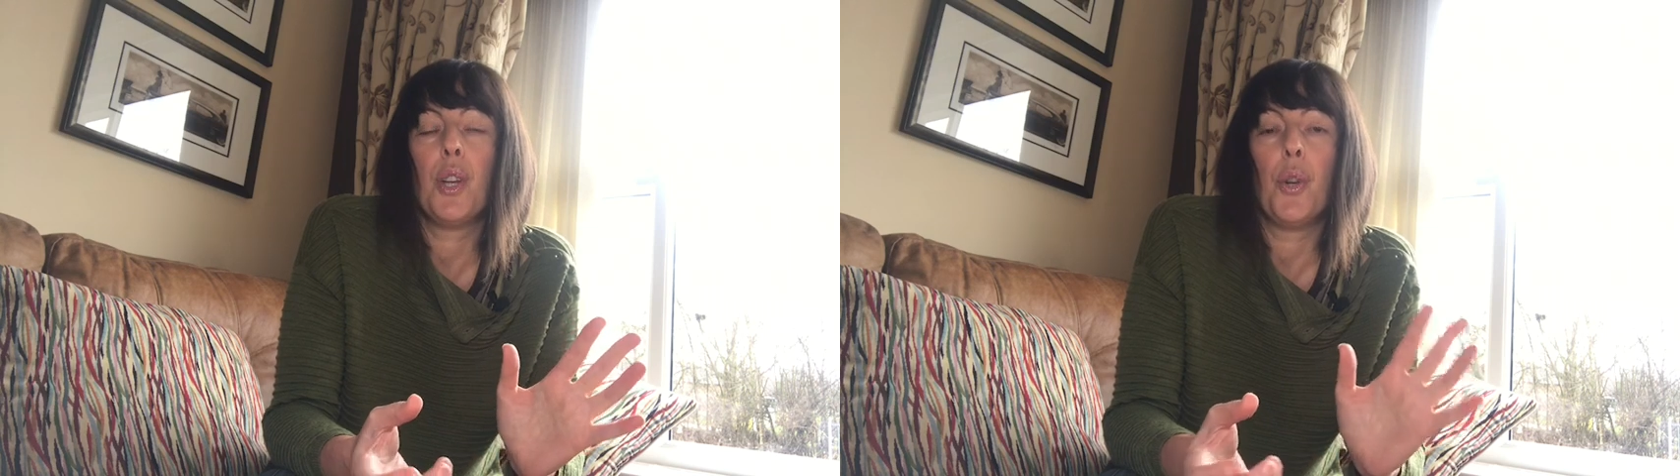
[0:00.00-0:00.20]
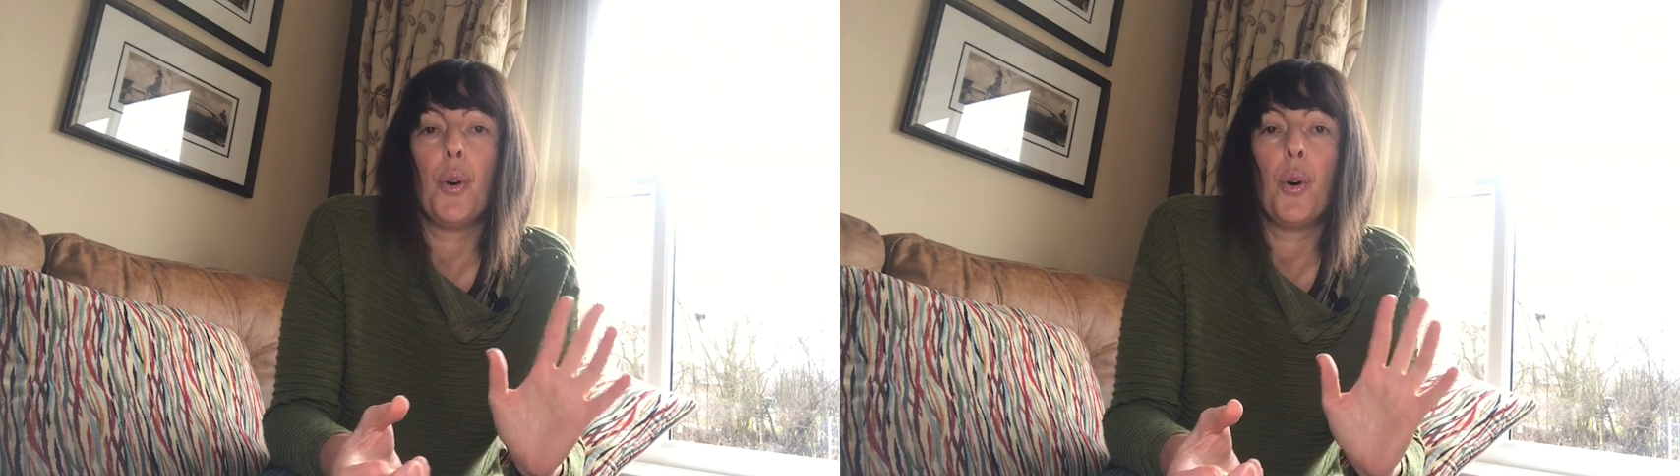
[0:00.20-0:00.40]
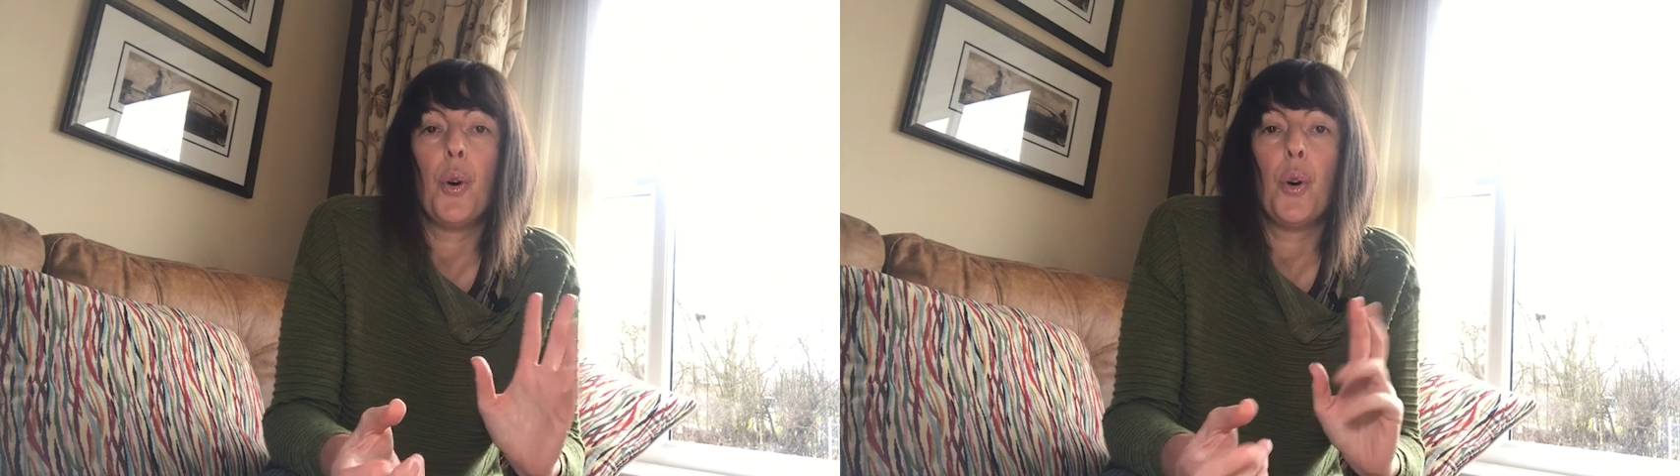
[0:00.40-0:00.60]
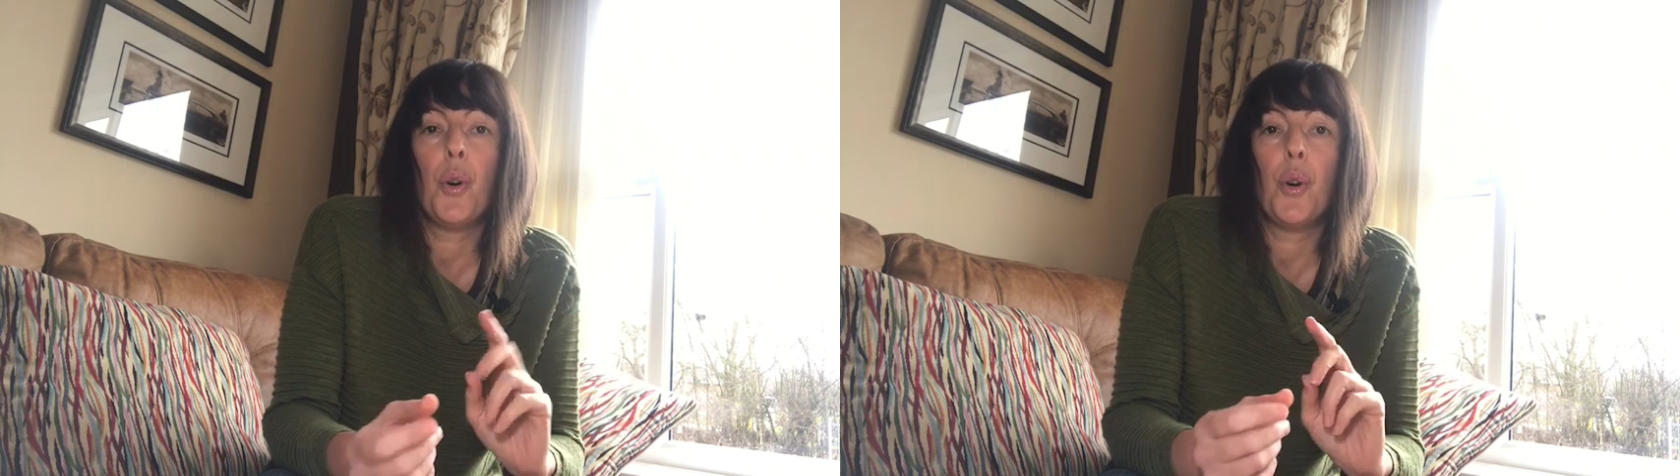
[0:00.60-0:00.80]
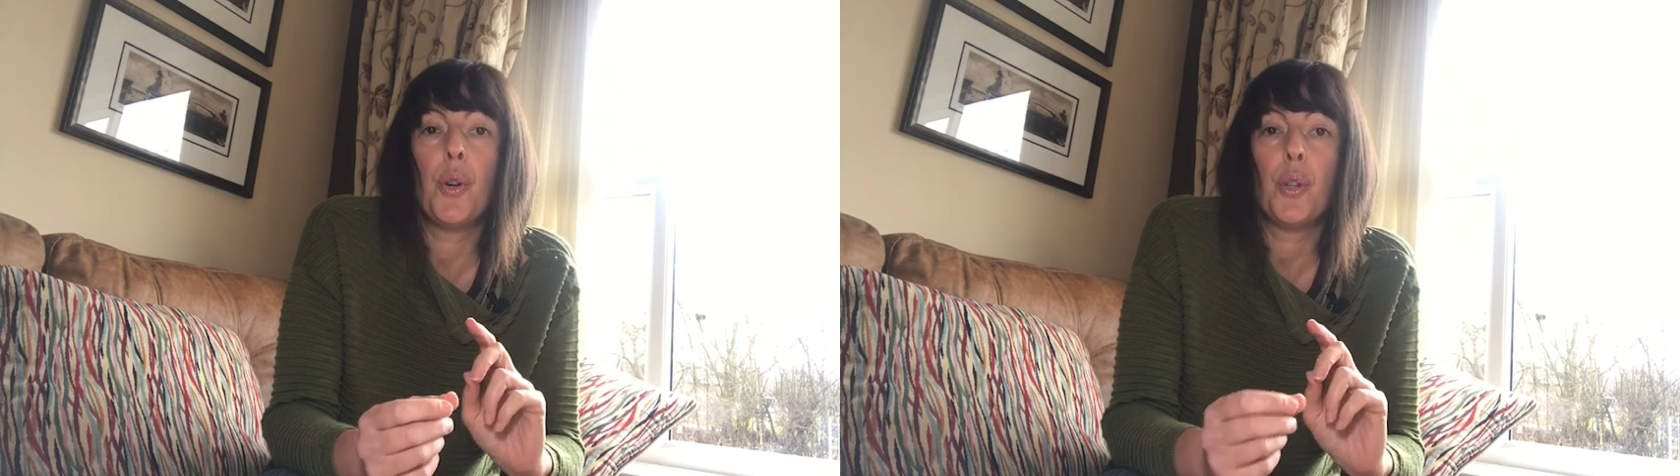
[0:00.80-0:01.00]

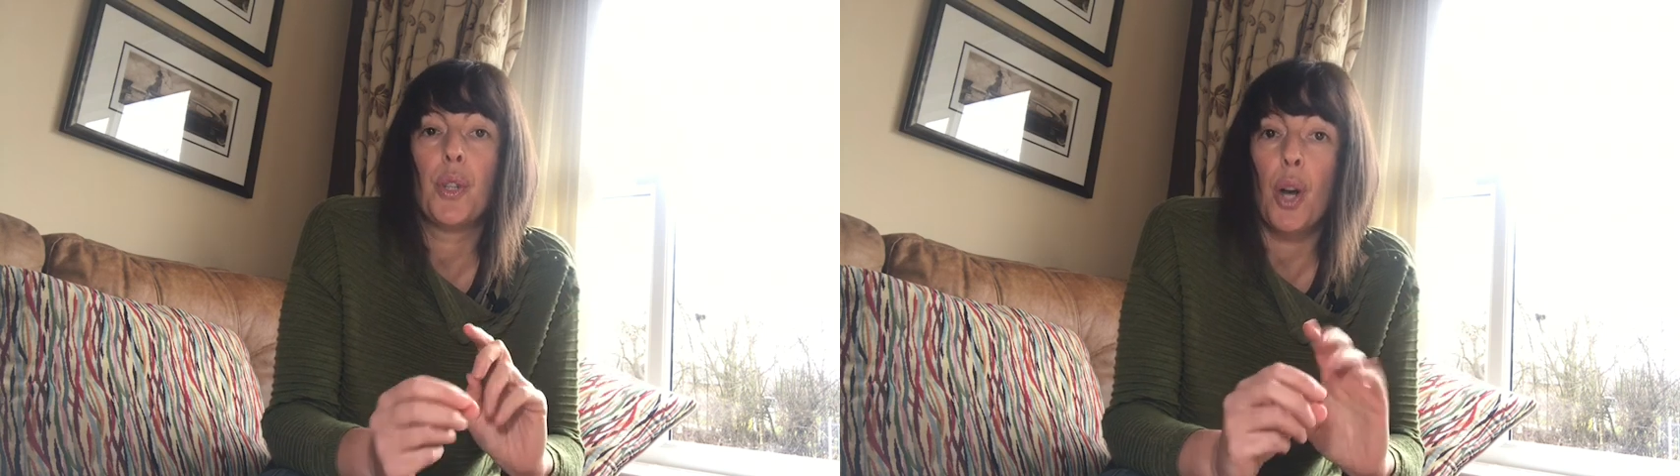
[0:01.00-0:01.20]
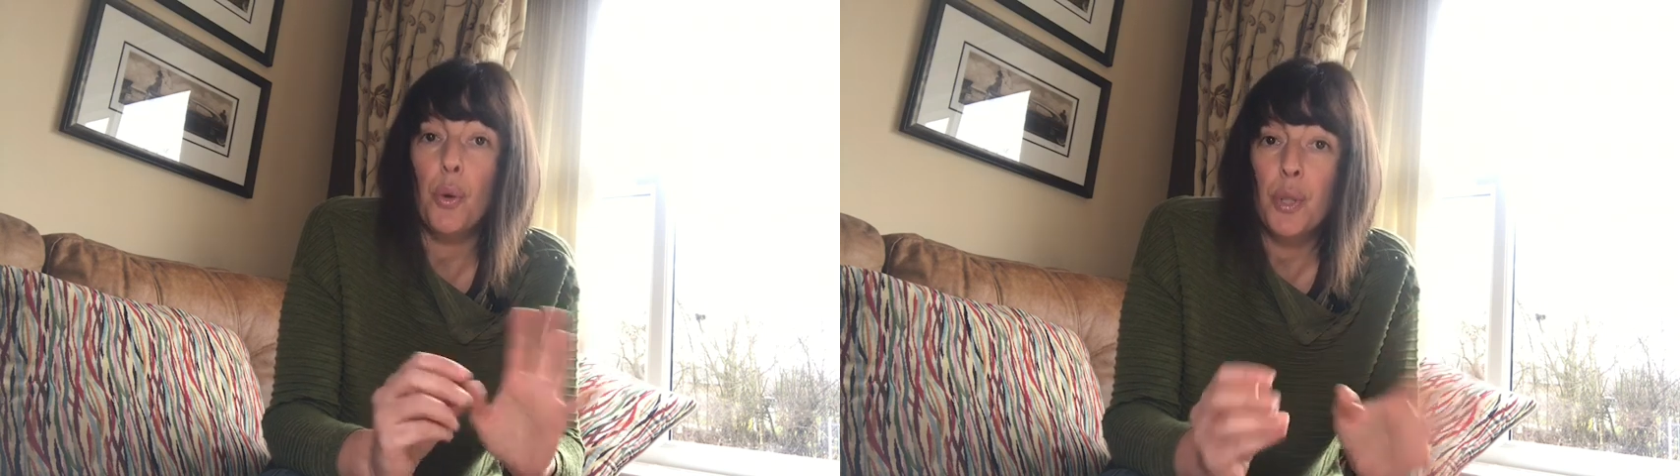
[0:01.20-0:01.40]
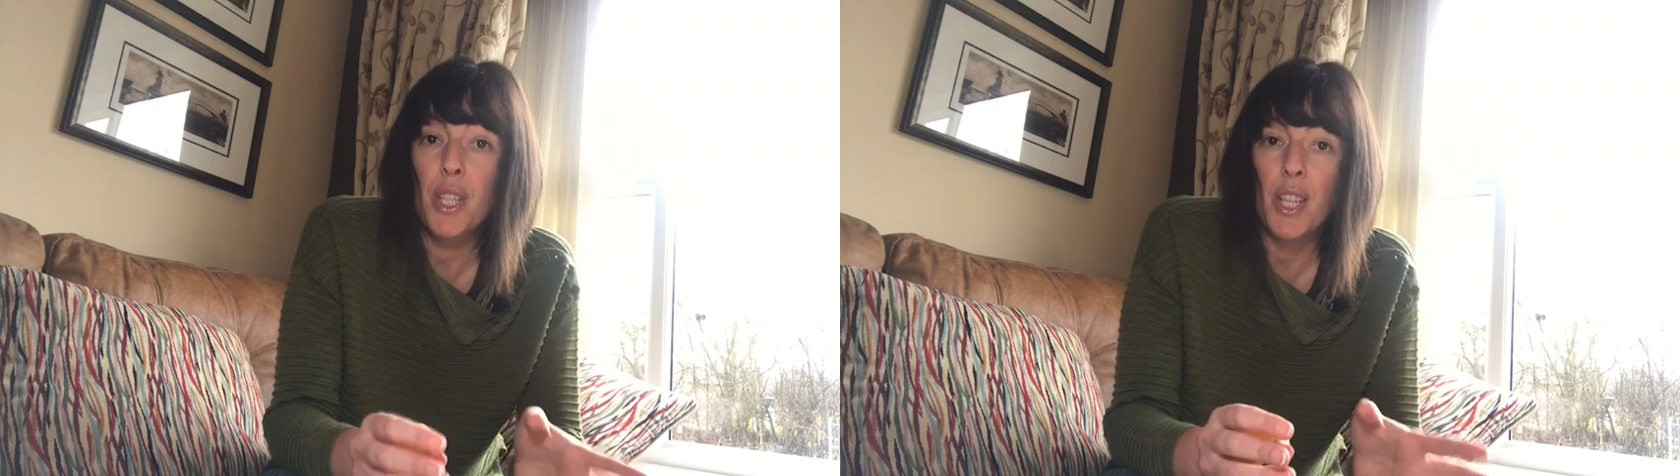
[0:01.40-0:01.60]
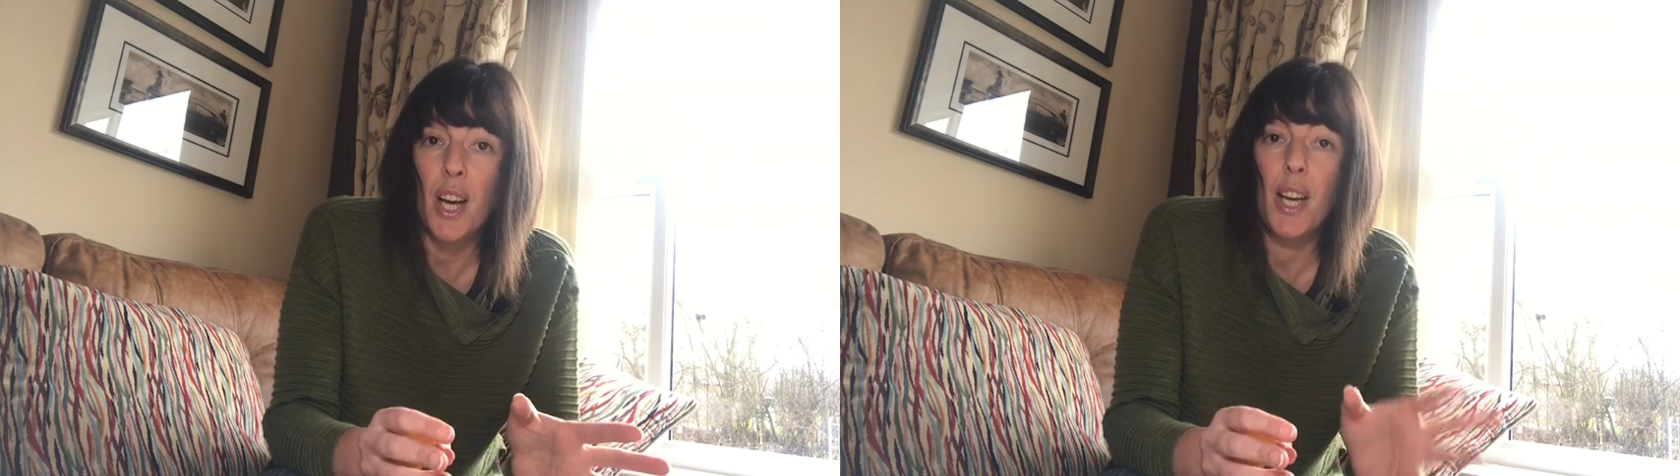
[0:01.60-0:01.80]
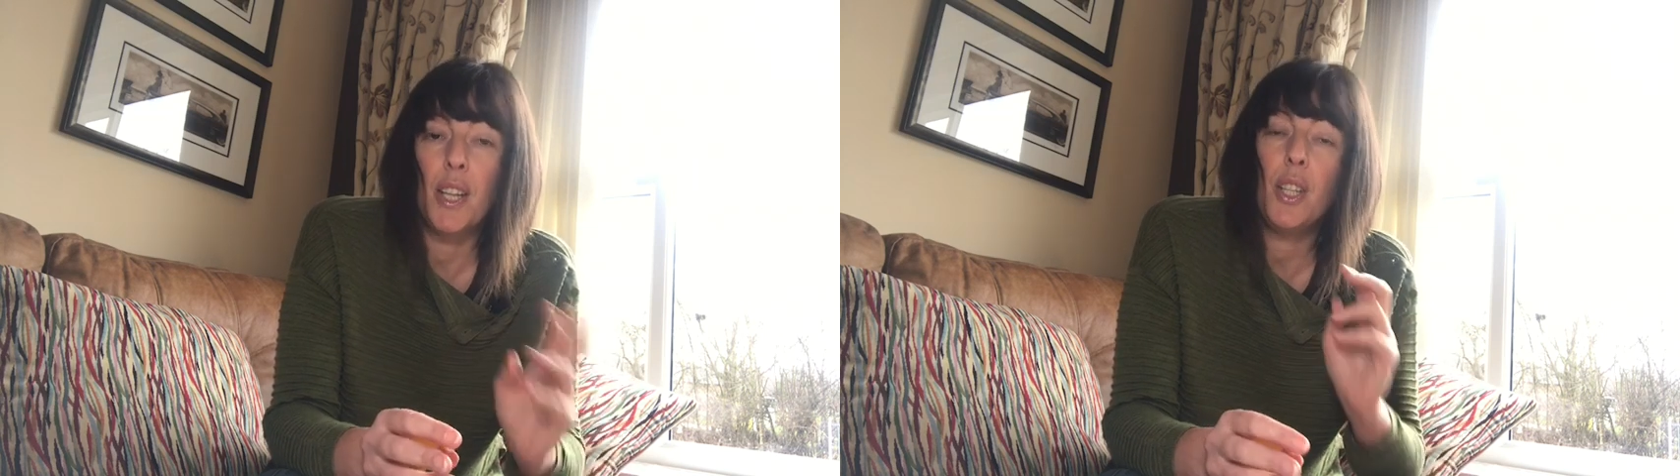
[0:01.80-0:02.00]
your gold
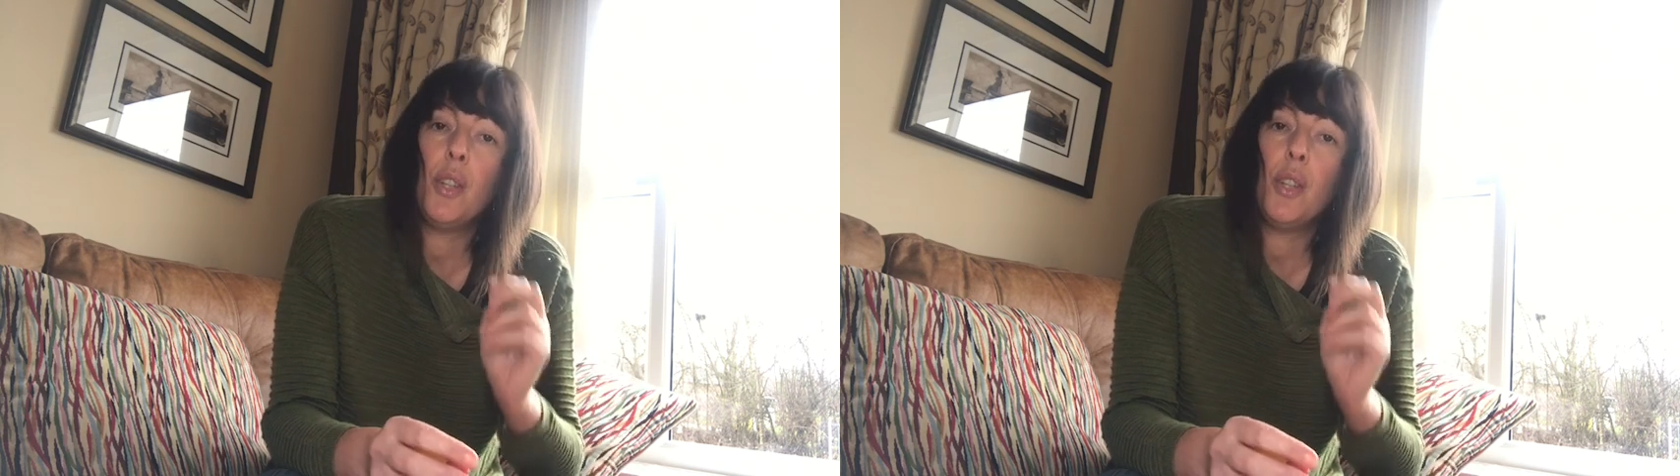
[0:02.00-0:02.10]
design